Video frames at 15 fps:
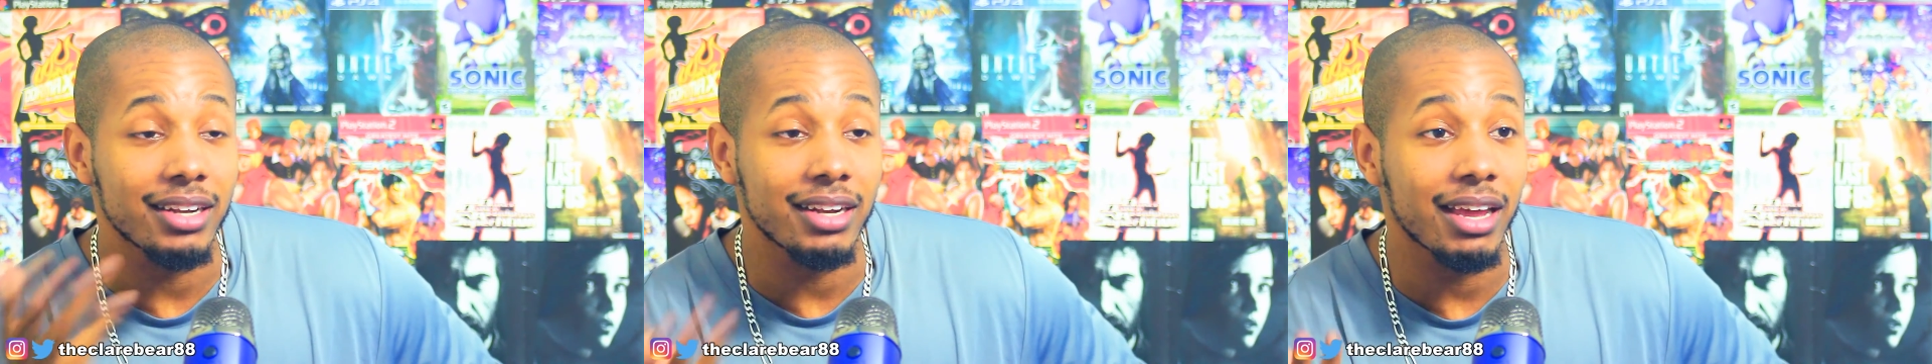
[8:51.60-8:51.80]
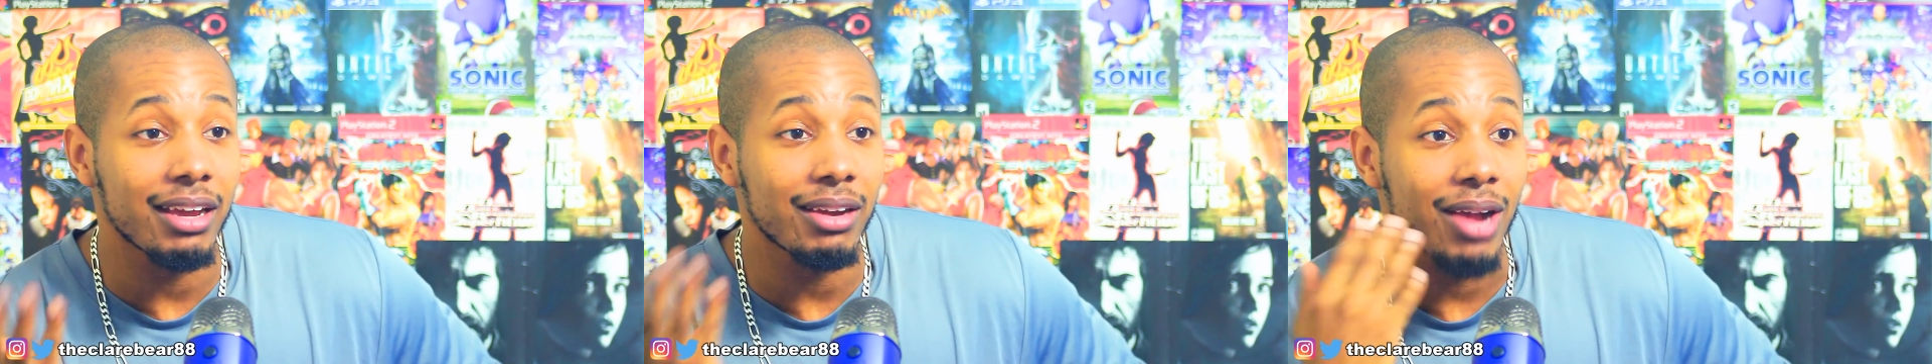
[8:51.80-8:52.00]

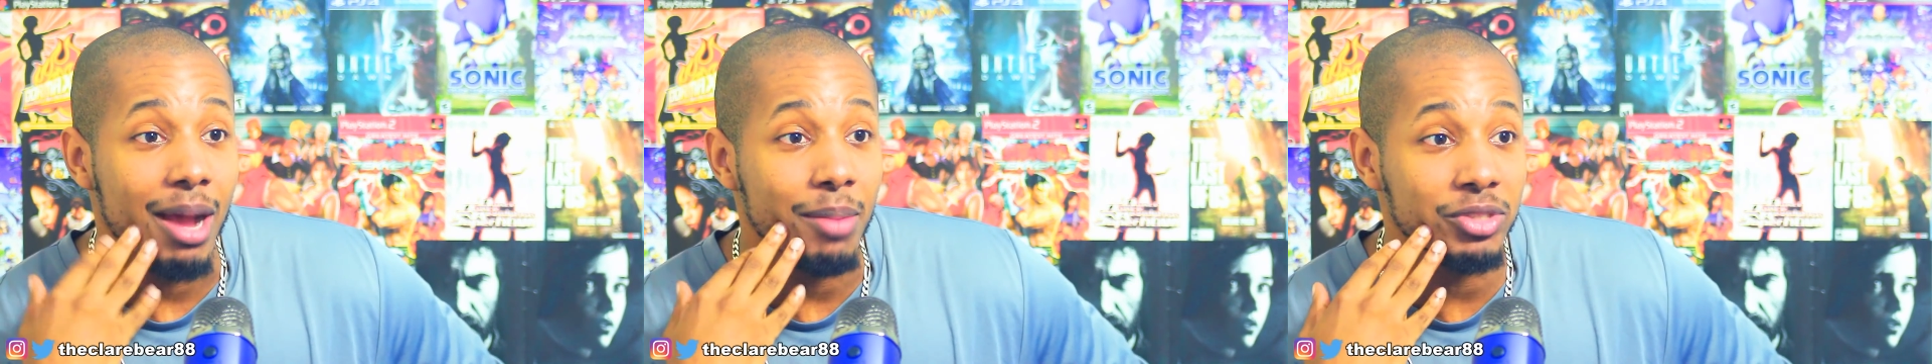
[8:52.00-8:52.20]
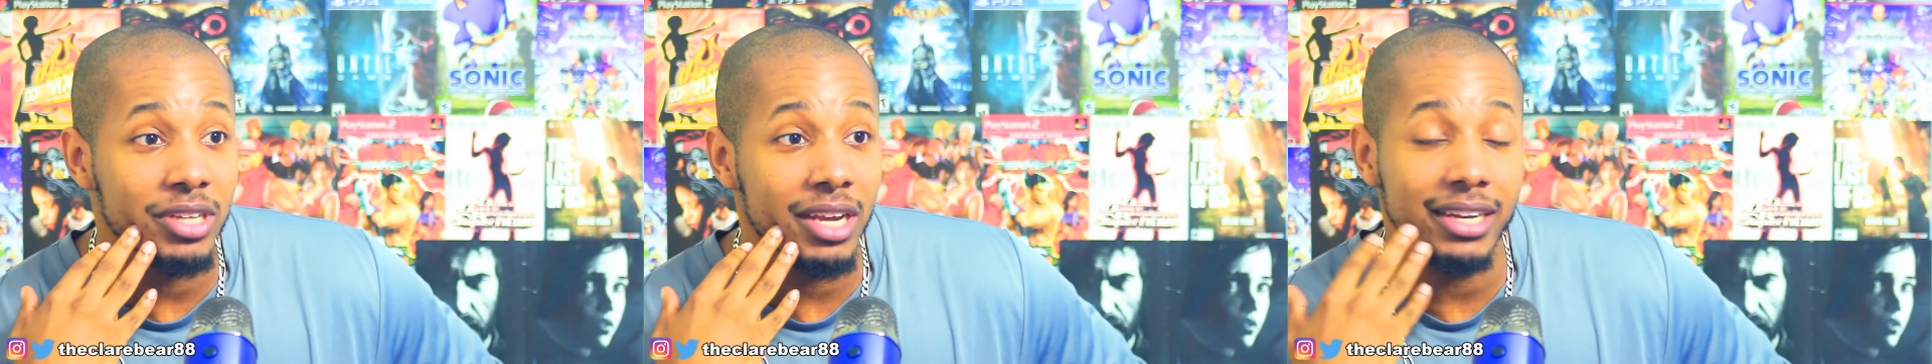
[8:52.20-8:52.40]
you know,
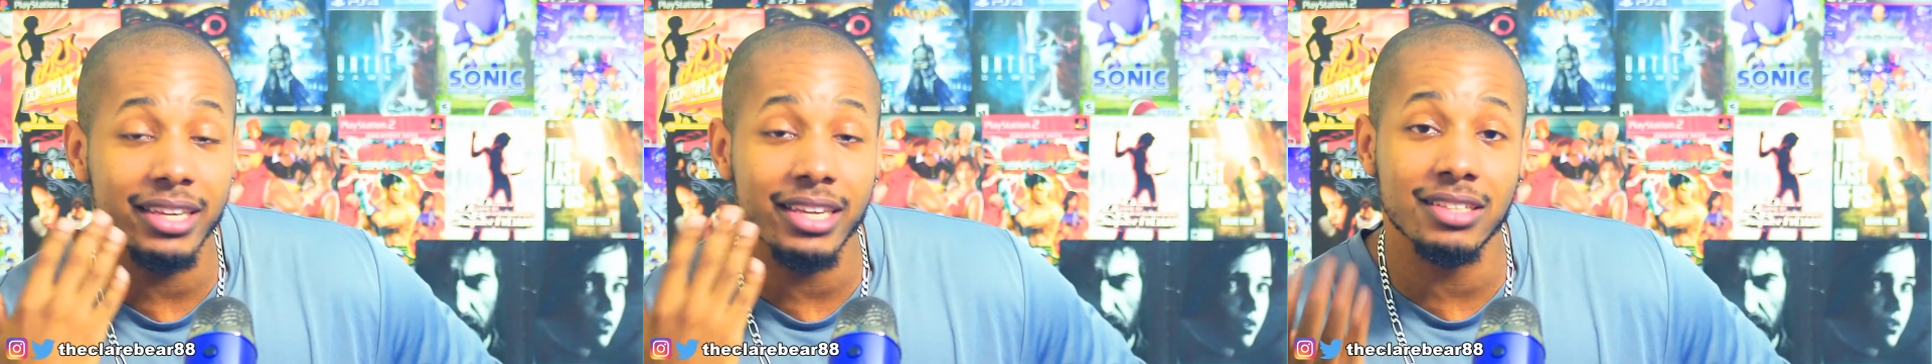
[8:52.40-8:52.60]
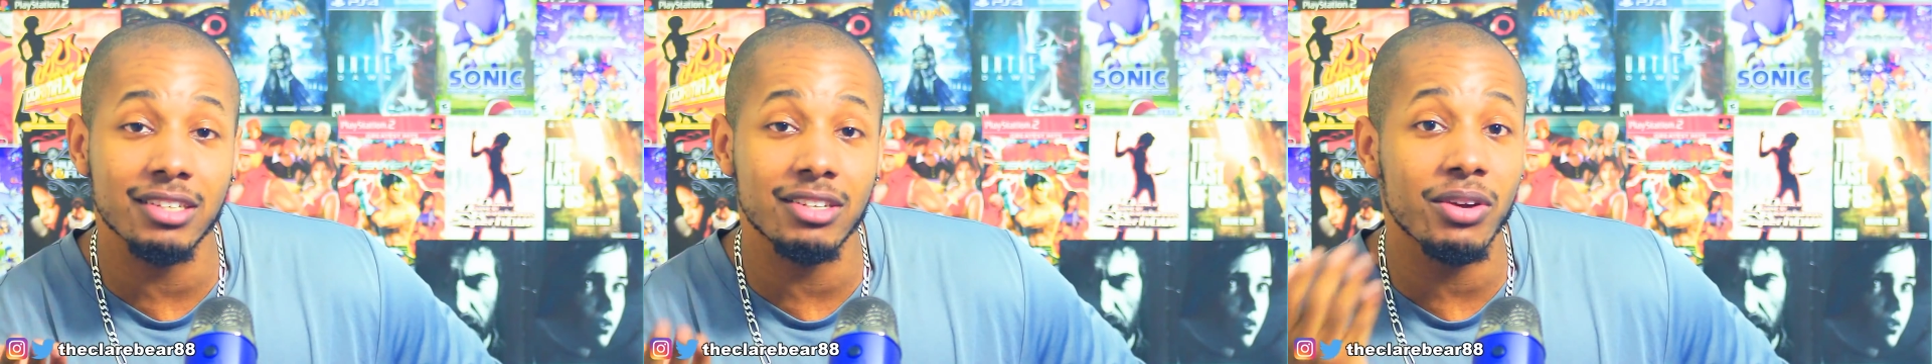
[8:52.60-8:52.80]
I'm trying
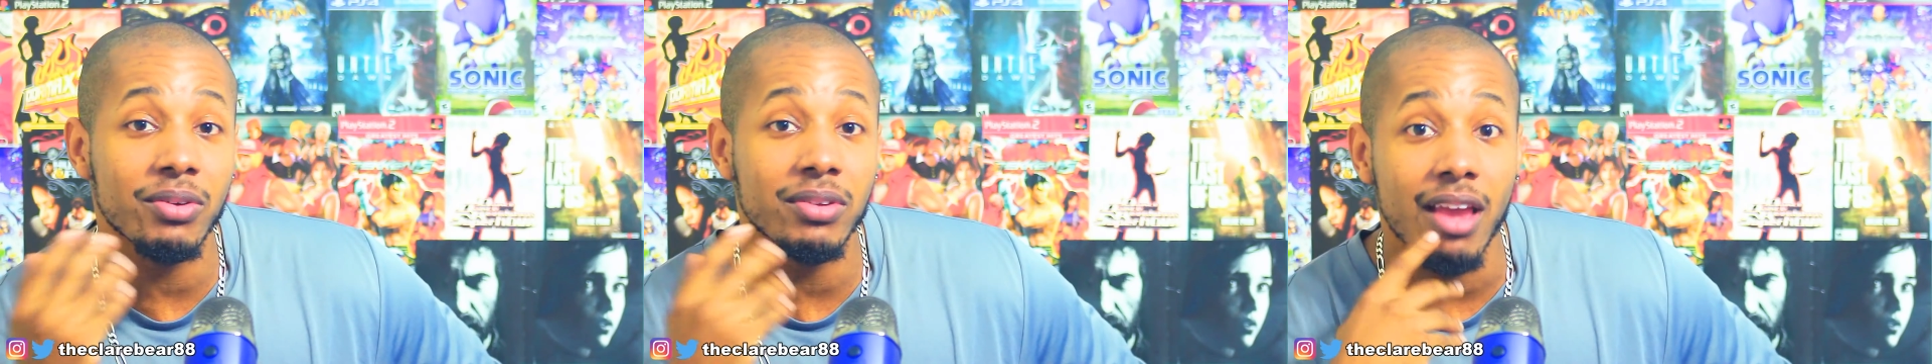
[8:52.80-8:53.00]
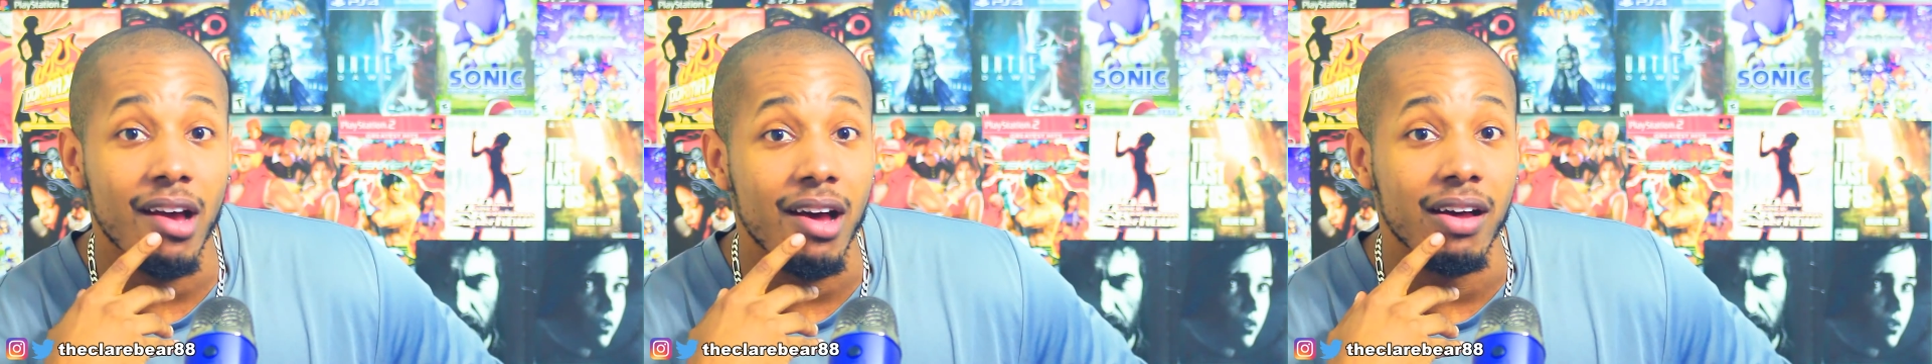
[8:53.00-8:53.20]
to get to
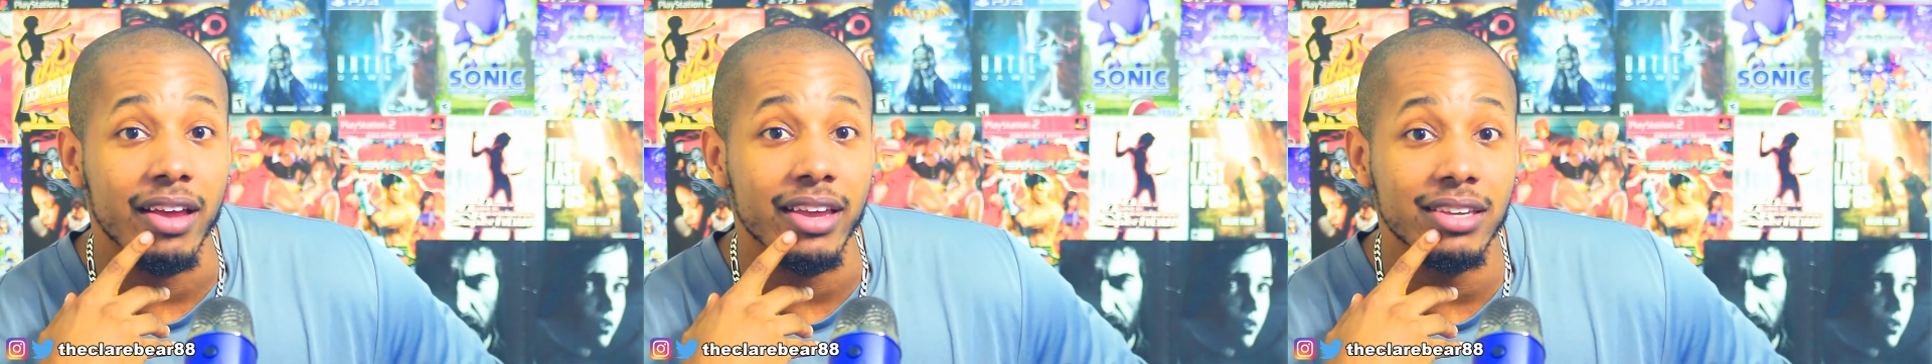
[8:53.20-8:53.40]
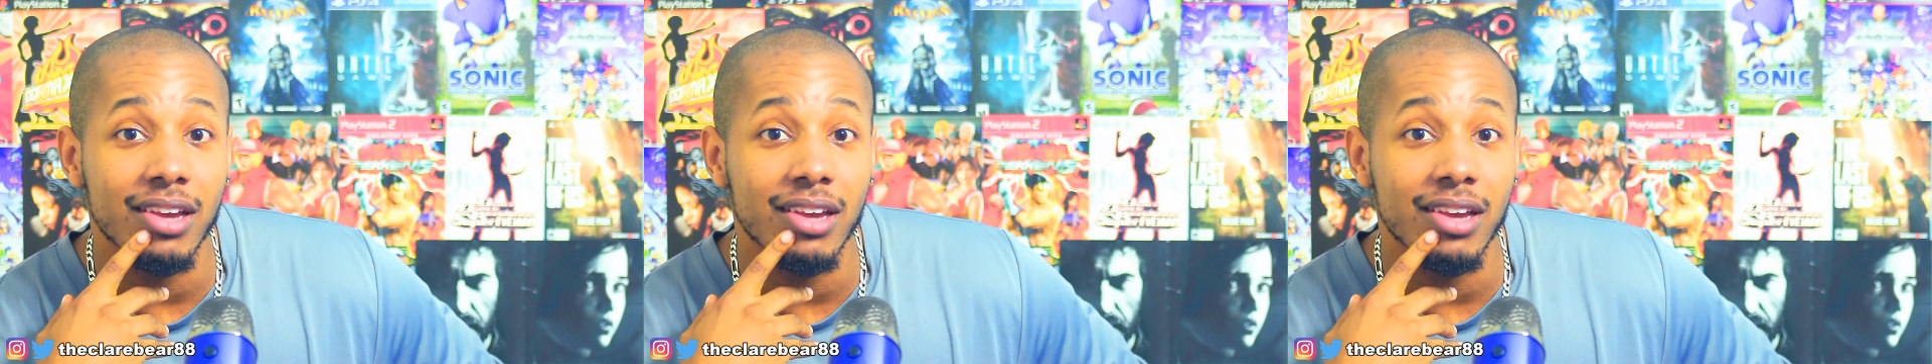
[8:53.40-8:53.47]
know y'all,